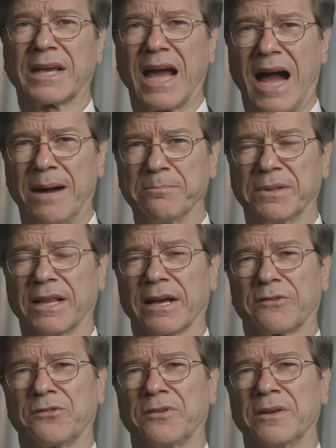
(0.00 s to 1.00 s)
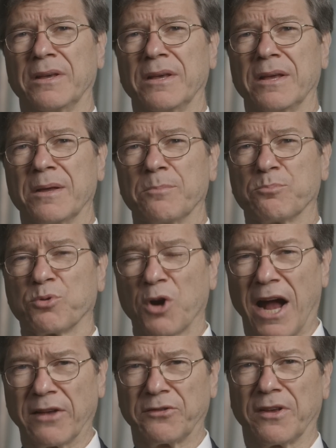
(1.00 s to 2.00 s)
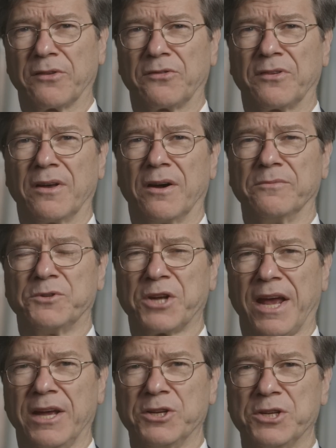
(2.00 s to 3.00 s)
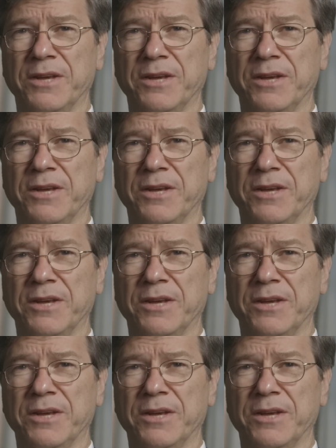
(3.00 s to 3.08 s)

complex process of change.